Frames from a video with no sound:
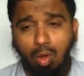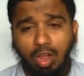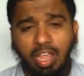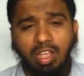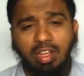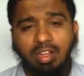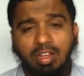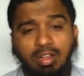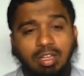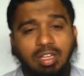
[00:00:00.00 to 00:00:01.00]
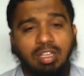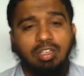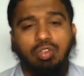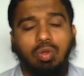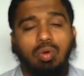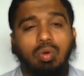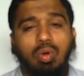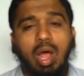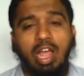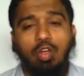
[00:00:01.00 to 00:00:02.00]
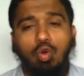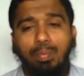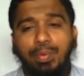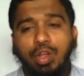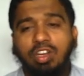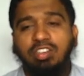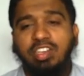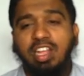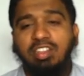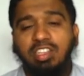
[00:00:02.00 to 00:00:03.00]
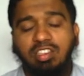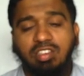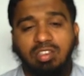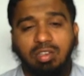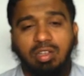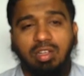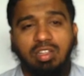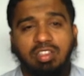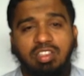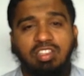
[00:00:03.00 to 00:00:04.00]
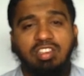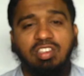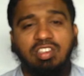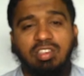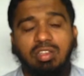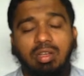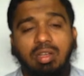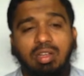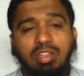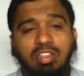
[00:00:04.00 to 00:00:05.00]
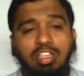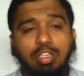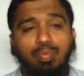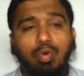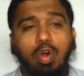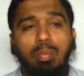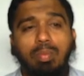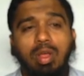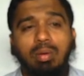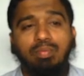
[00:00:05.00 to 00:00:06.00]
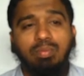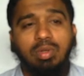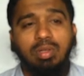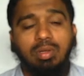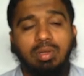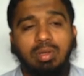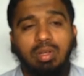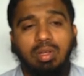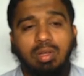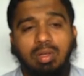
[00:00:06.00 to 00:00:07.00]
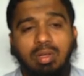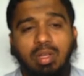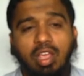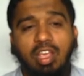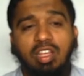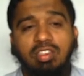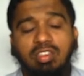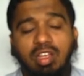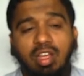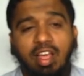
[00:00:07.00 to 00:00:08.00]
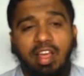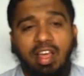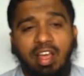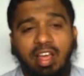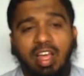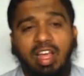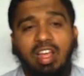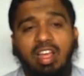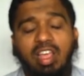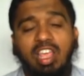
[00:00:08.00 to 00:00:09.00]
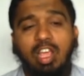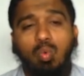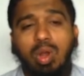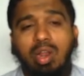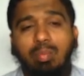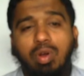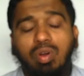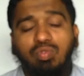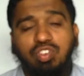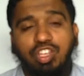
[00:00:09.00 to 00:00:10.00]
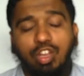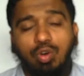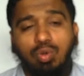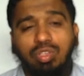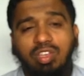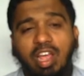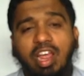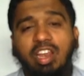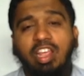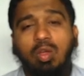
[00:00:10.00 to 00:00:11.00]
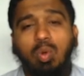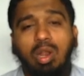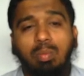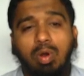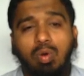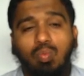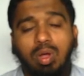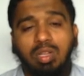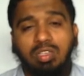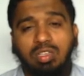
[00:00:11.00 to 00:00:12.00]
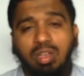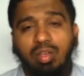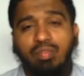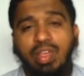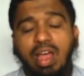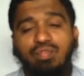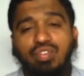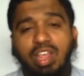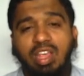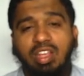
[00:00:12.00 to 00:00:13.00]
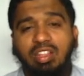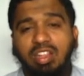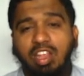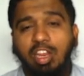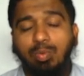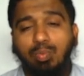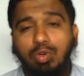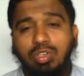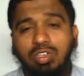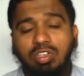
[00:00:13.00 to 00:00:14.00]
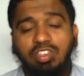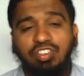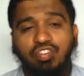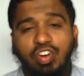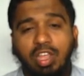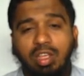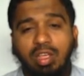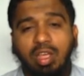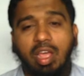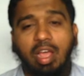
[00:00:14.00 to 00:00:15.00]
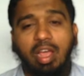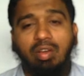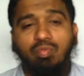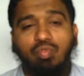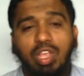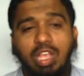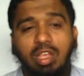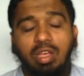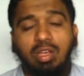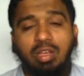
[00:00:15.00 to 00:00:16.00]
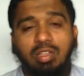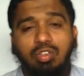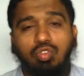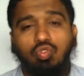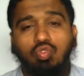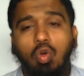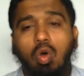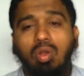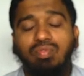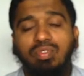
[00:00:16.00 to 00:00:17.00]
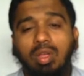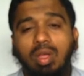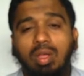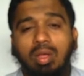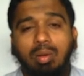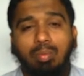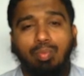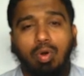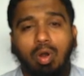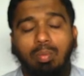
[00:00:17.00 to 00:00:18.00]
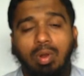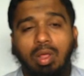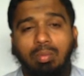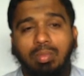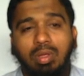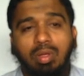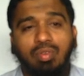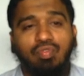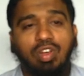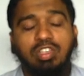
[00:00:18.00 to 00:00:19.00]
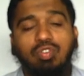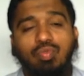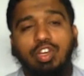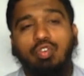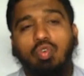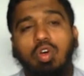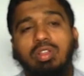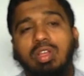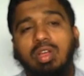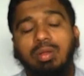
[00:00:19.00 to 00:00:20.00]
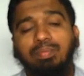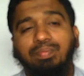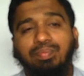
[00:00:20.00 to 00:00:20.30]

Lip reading: okay. So I hope you understand this. This problem is equal number of zeros and equal number of ones. We have taken the input string and we solve the problem. First we draw the